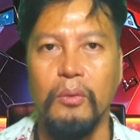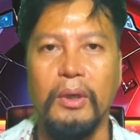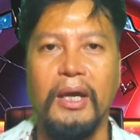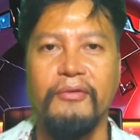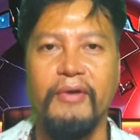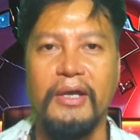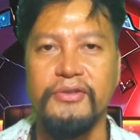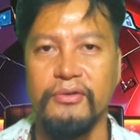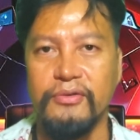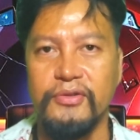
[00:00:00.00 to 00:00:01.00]
where
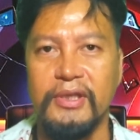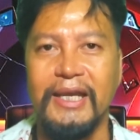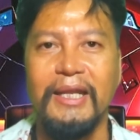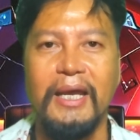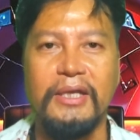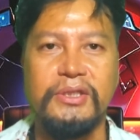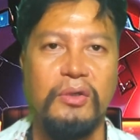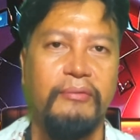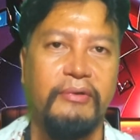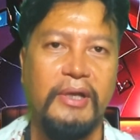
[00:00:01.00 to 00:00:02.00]
advisors clash
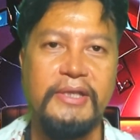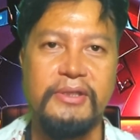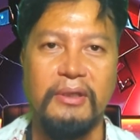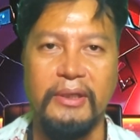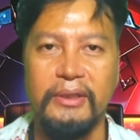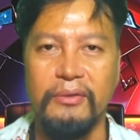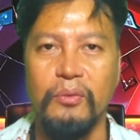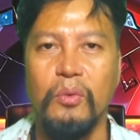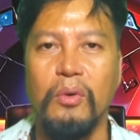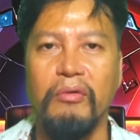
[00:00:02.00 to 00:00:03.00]
over escalating the
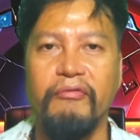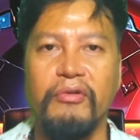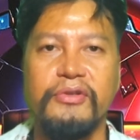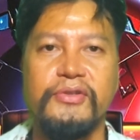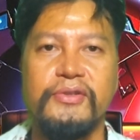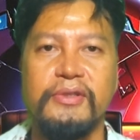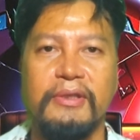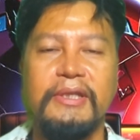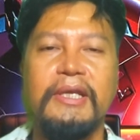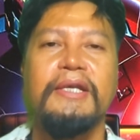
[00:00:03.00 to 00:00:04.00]
war versus
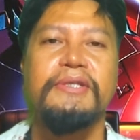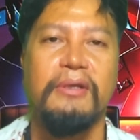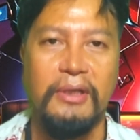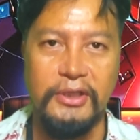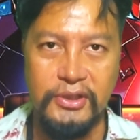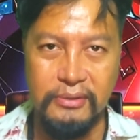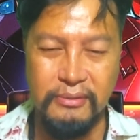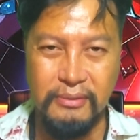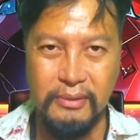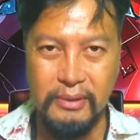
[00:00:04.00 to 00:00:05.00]

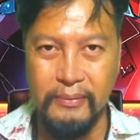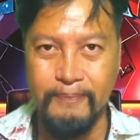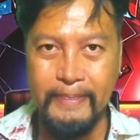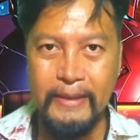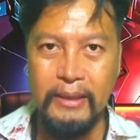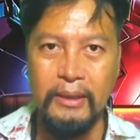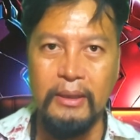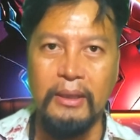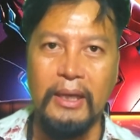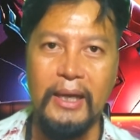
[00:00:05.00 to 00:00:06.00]
de-escalation.
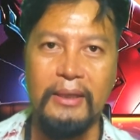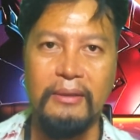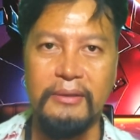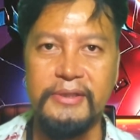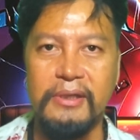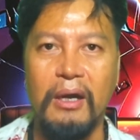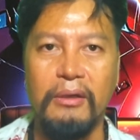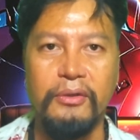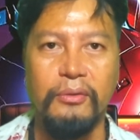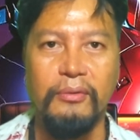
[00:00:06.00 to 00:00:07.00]
Analysts
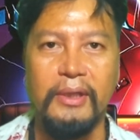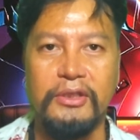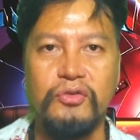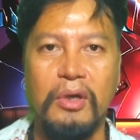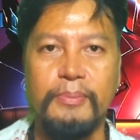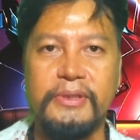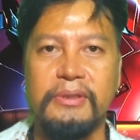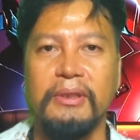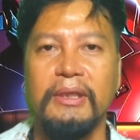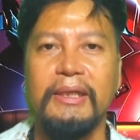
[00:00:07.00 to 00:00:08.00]
argue that
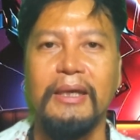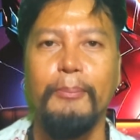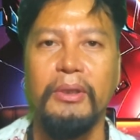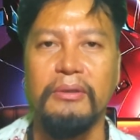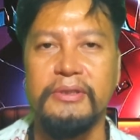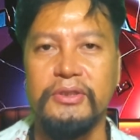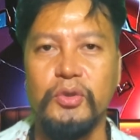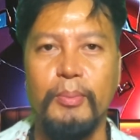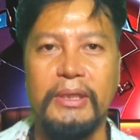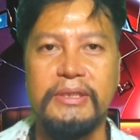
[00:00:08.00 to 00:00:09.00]
Trump's inability
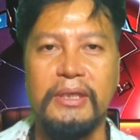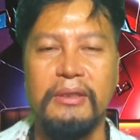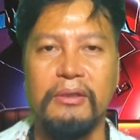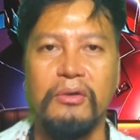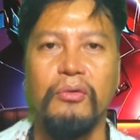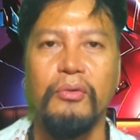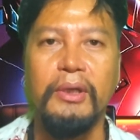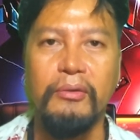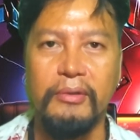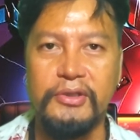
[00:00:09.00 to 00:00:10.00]
to maintain a
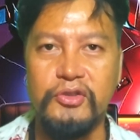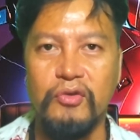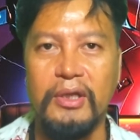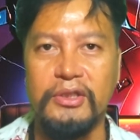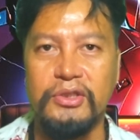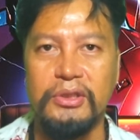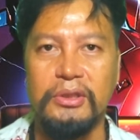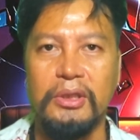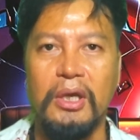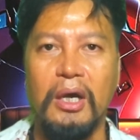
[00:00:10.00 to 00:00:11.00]
coherent
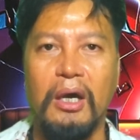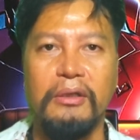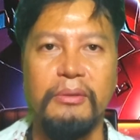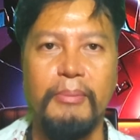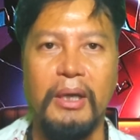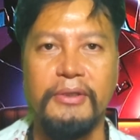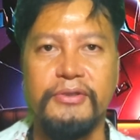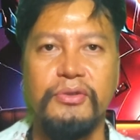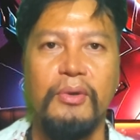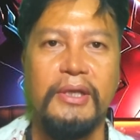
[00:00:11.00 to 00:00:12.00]
strategy
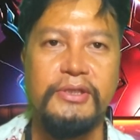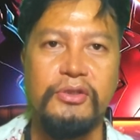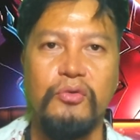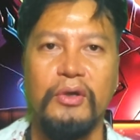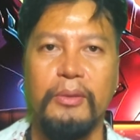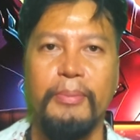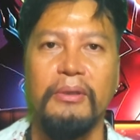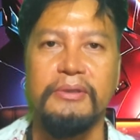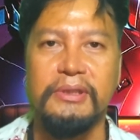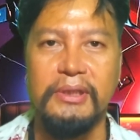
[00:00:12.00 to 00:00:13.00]
undermines U.S.
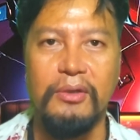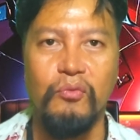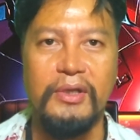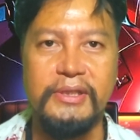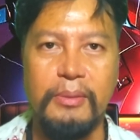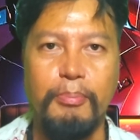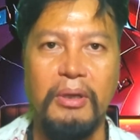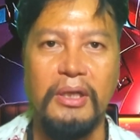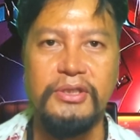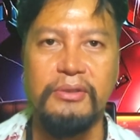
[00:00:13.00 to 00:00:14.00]
credibility and risks
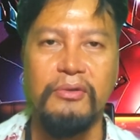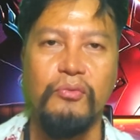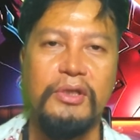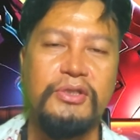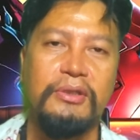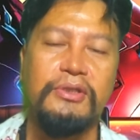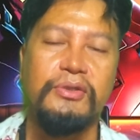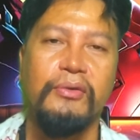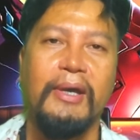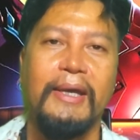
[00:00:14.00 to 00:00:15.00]
plunging the region
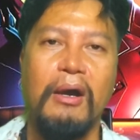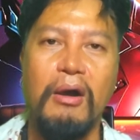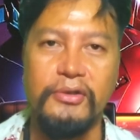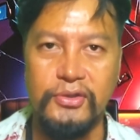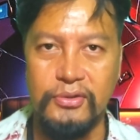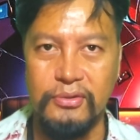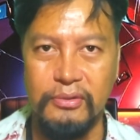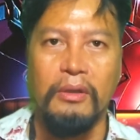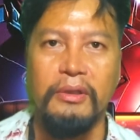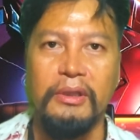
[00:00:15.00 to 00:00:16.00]
into chaos.
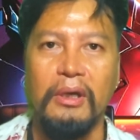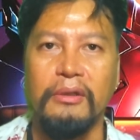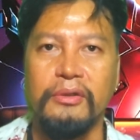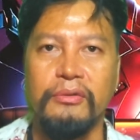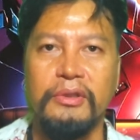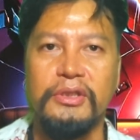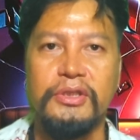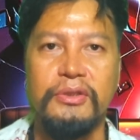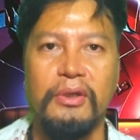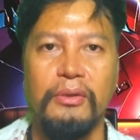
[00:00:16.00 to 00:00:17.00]
The
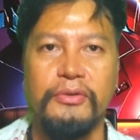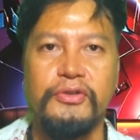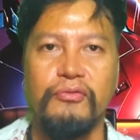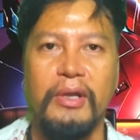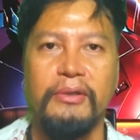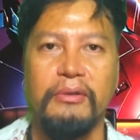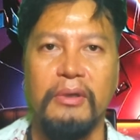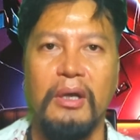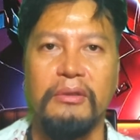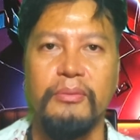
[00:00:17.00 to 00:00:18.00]
unconditional
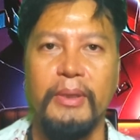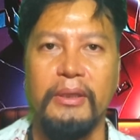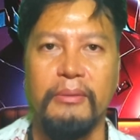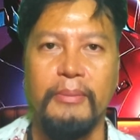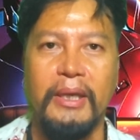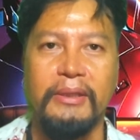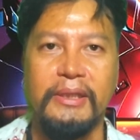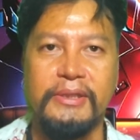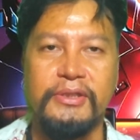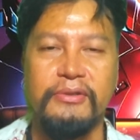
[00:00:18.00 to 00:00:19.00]
surrender ultimatum and
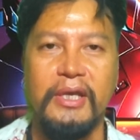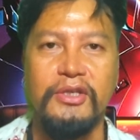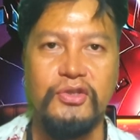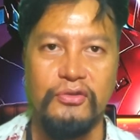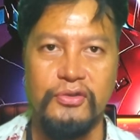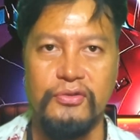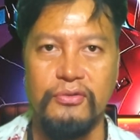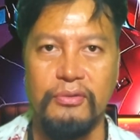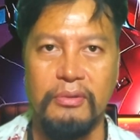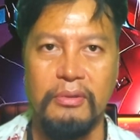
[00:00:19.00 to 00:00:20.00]
its dangers.
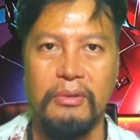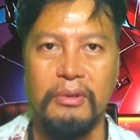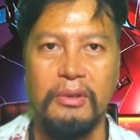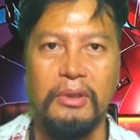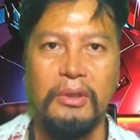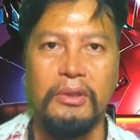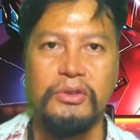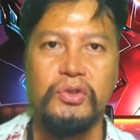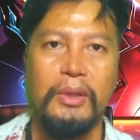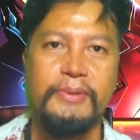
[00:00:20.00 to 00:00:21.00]

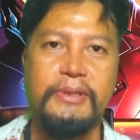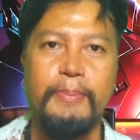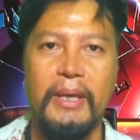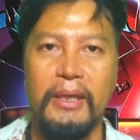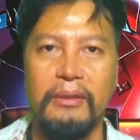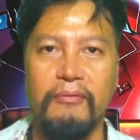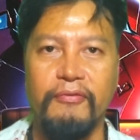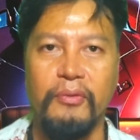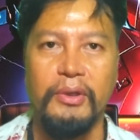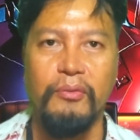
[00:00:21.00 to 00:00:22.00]
Trump's demand
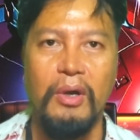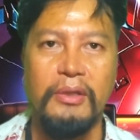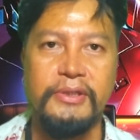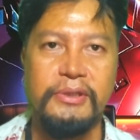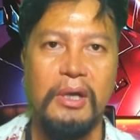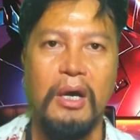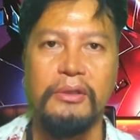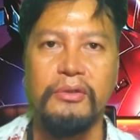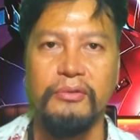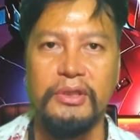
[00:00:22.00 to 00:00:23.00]
for Iran's
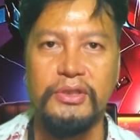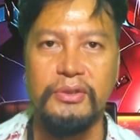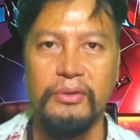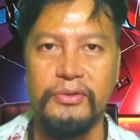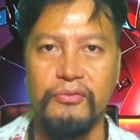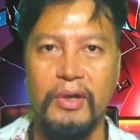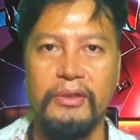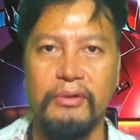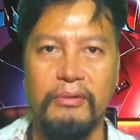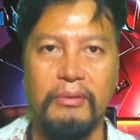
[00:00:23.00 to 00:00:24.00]
unconditional
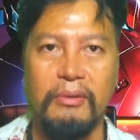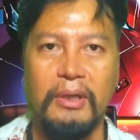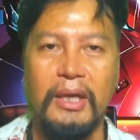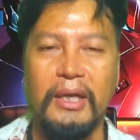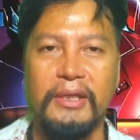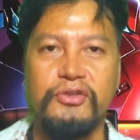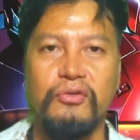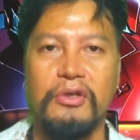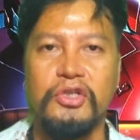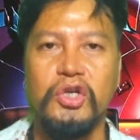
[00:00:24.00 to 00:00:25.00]
surrender has
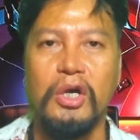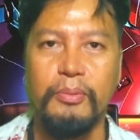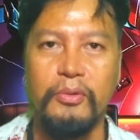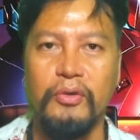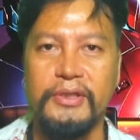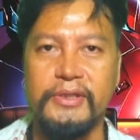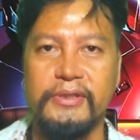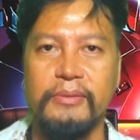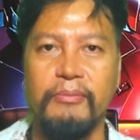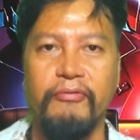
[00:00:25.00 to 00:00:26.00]
drawn sharp
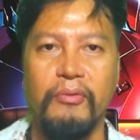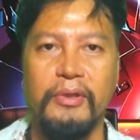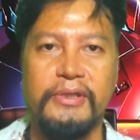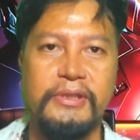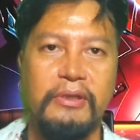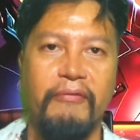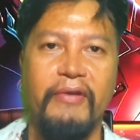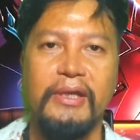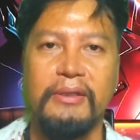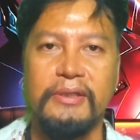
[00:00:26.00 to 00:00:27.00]
criticism for its
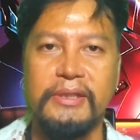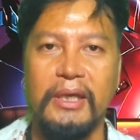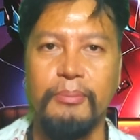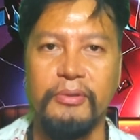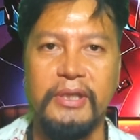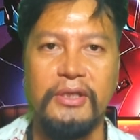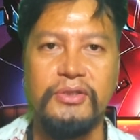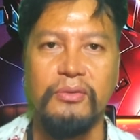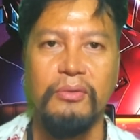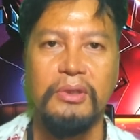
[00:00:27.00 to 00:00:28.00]
vagueness and
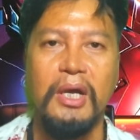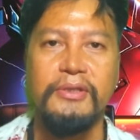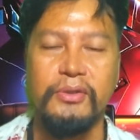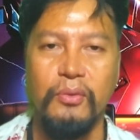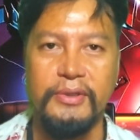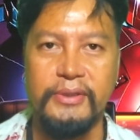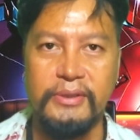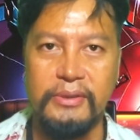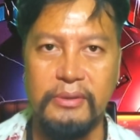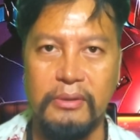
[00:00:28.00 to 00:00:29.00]
potential
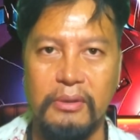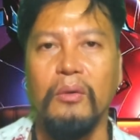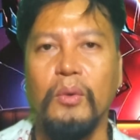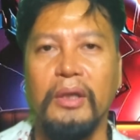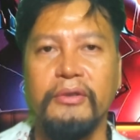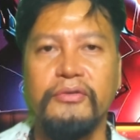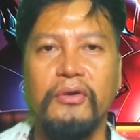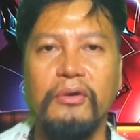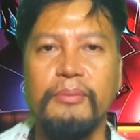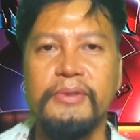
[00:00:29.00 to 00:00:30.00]
consequences. While the
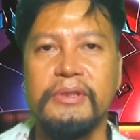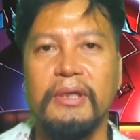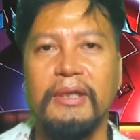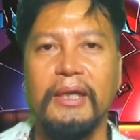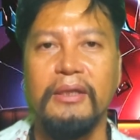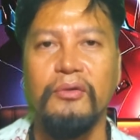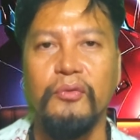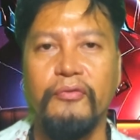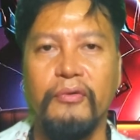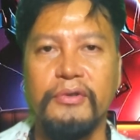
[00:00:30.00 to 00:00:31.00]
terms likely
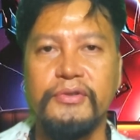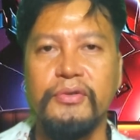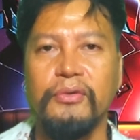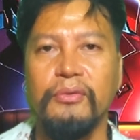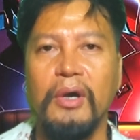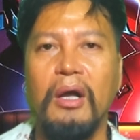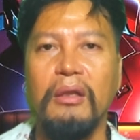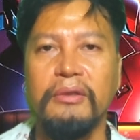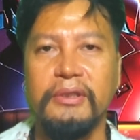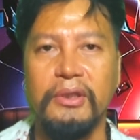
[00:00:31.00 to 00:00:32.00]
refers to
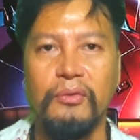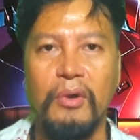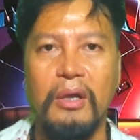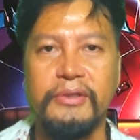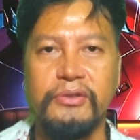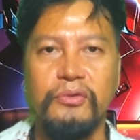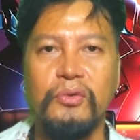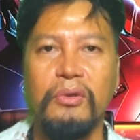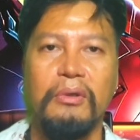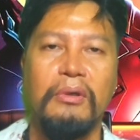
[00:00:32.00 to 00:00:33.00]
halting Iran's
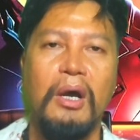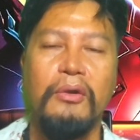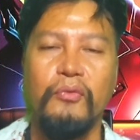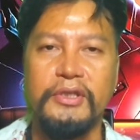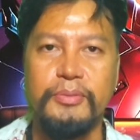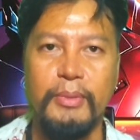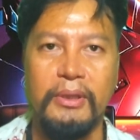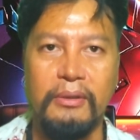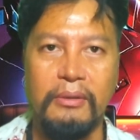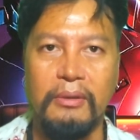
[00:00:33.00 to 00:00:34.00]
nuclear
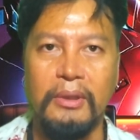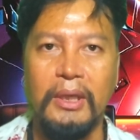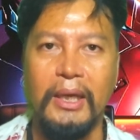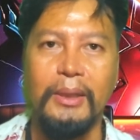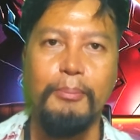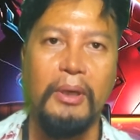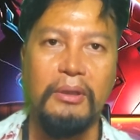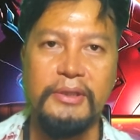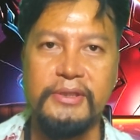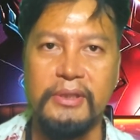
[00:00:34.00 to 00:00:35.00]
enrichment and
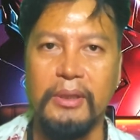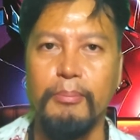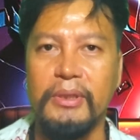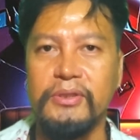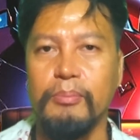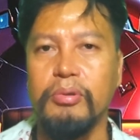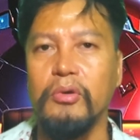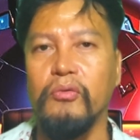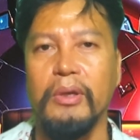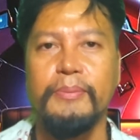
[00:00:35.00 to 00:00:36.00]
ballistic missile
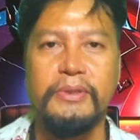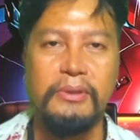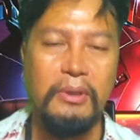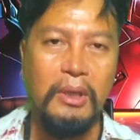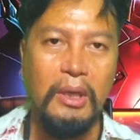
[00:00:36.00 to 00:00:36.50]
programs,